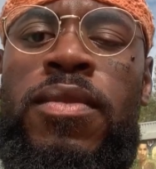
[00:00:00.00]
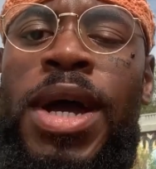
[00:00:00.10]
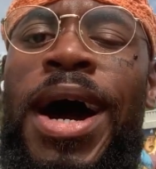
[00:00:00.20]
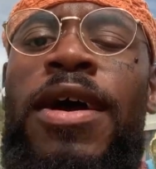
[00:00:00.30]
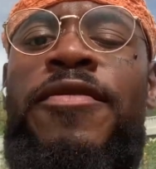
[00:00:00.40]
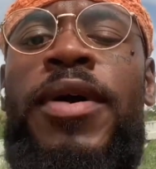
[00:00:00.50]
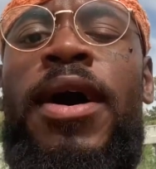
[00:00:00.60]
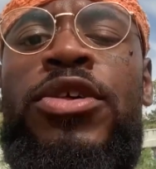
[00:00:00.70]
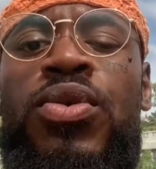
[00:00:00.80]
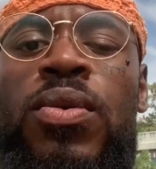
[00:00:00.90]
High
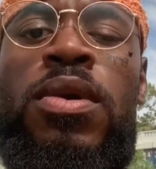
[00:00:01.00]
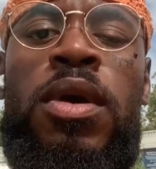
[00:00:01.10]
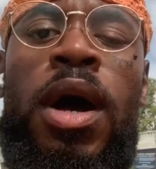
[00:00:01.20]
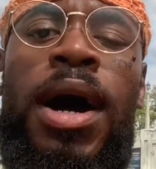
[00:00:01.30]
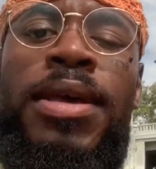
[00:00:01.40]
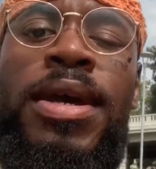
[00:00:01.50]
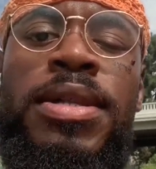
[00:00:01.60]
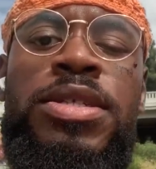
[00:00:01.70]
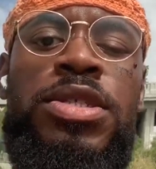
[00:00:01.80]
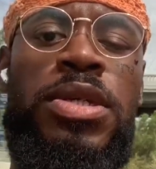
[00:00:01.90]
value high
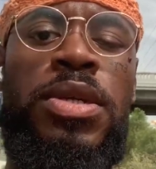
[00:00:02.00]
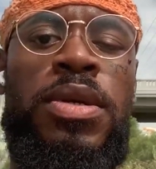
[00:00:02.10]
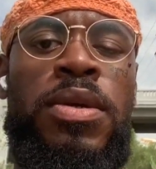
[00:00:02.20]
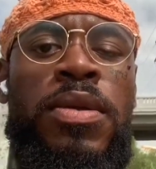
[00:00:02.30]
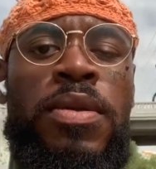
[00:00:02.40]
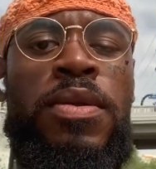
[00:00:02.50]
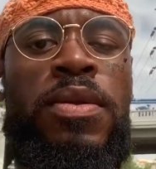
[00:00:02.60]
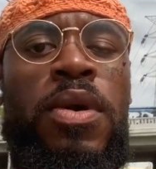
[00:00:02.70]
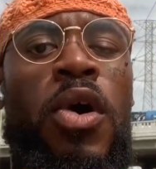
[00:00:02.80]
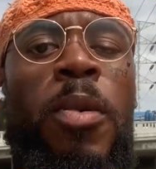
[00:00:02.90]
energy.
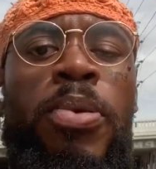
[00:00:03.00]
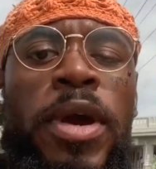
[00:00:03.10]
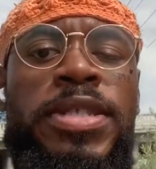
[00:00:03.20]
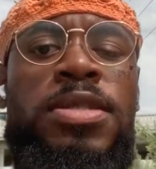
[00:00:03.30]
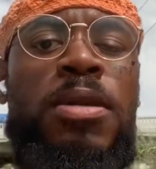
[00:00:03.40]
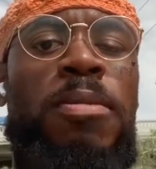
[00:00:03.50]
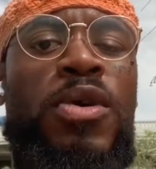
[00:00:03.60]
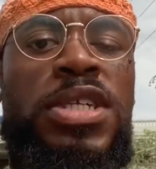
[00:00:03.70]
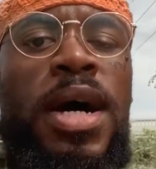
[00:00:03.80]
All praise to the Most